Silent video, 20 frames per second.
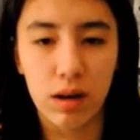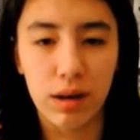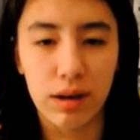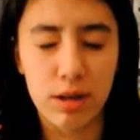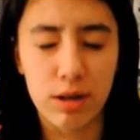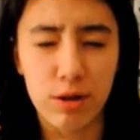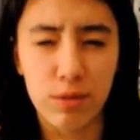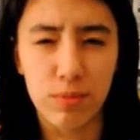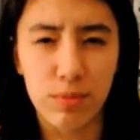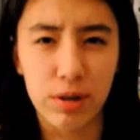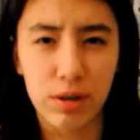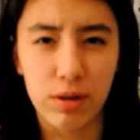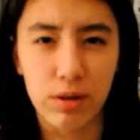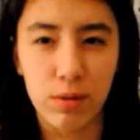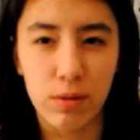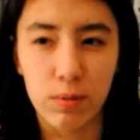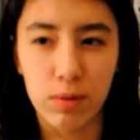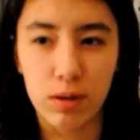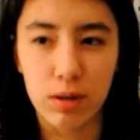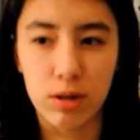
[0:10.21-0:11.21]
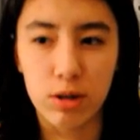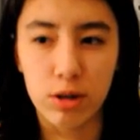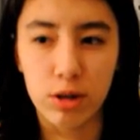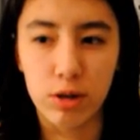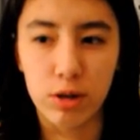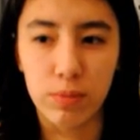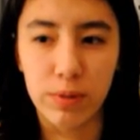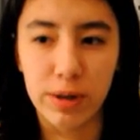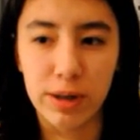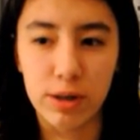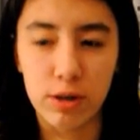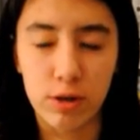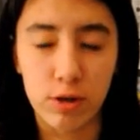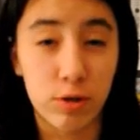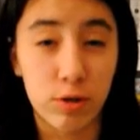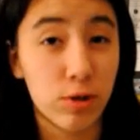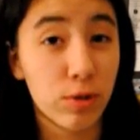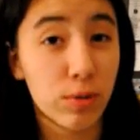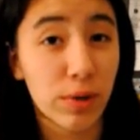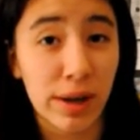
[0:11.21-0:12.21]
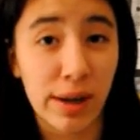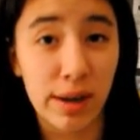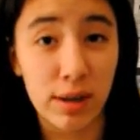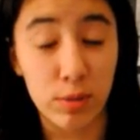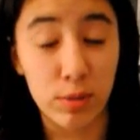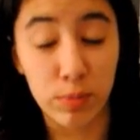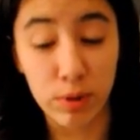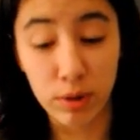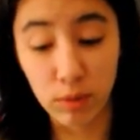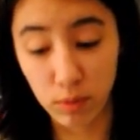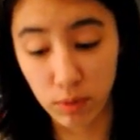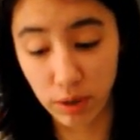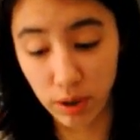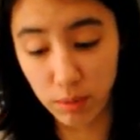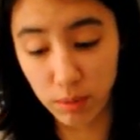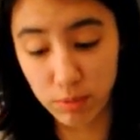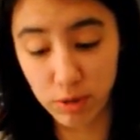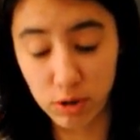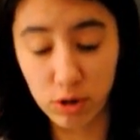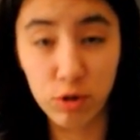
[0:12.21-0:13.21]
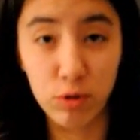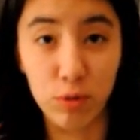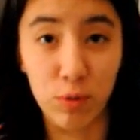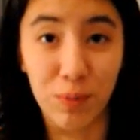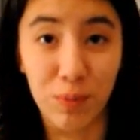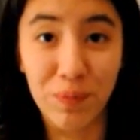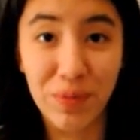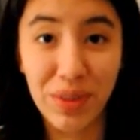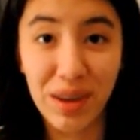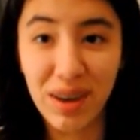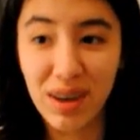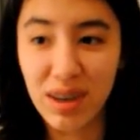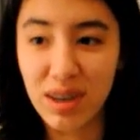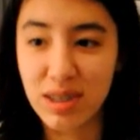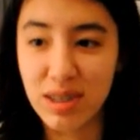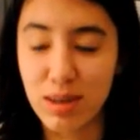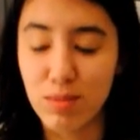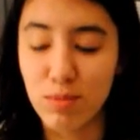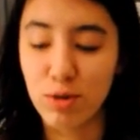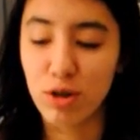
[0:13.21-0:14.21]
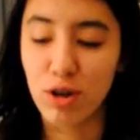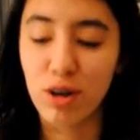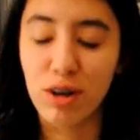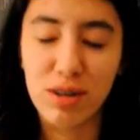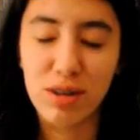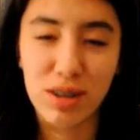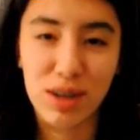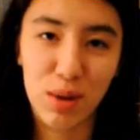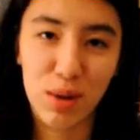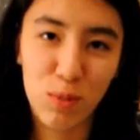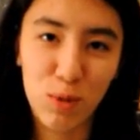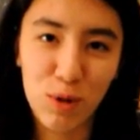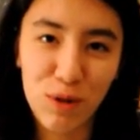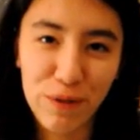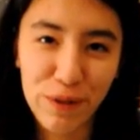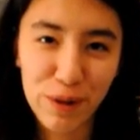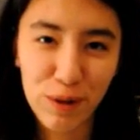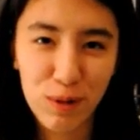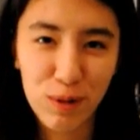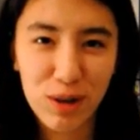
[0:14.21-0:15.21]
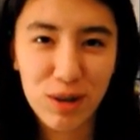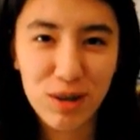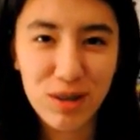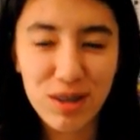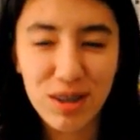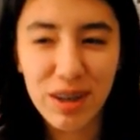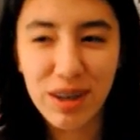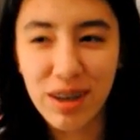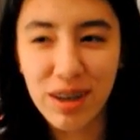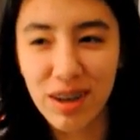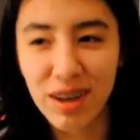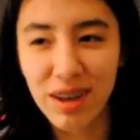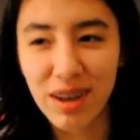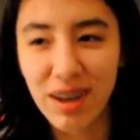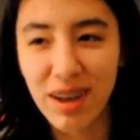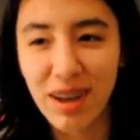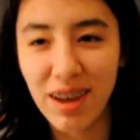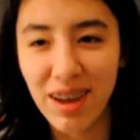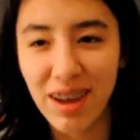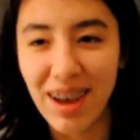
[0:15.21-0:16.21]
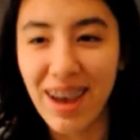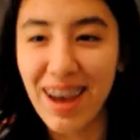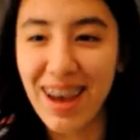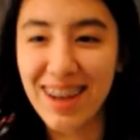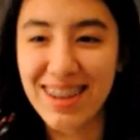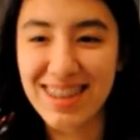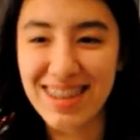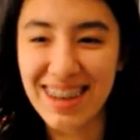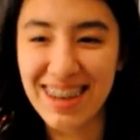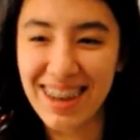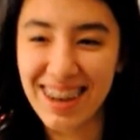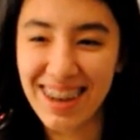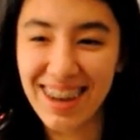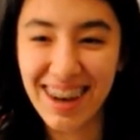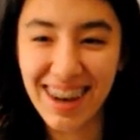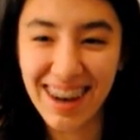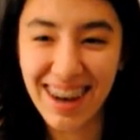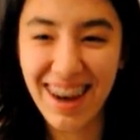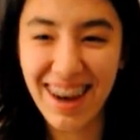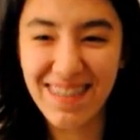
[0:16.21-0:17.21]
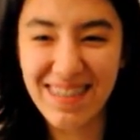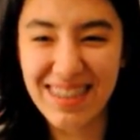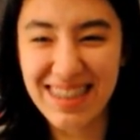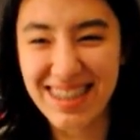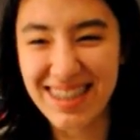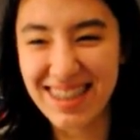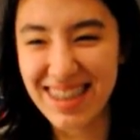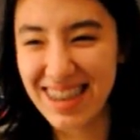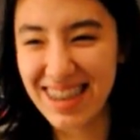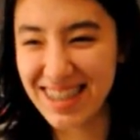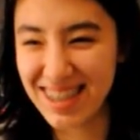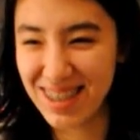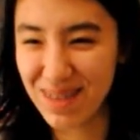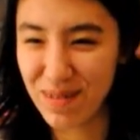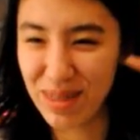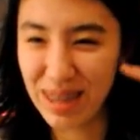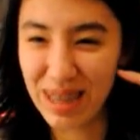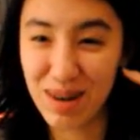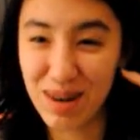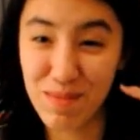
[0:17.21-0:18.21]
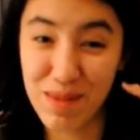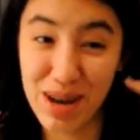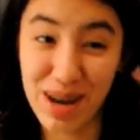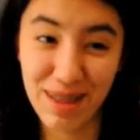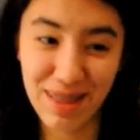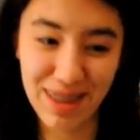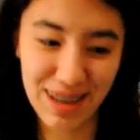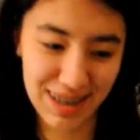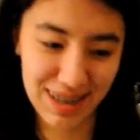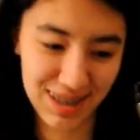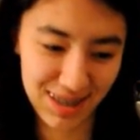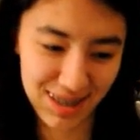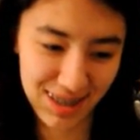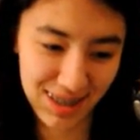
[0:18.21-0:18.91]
Didn't really know what to do, but I just knew I had to put one up soon, because I'm starting to get more viewers, and I have to say something about this.